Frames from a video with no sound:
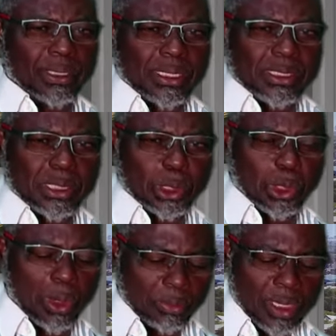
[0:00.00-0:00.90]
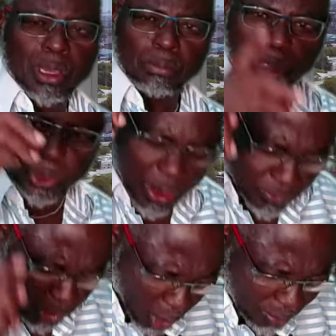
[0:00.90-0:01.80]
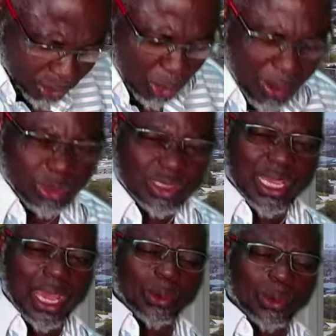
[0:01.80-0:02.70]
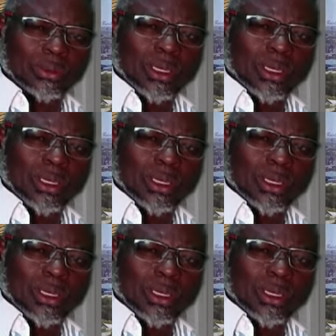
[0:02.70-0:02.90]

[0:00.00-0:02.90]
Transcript: that is a storm. But you have come to Mount Zion.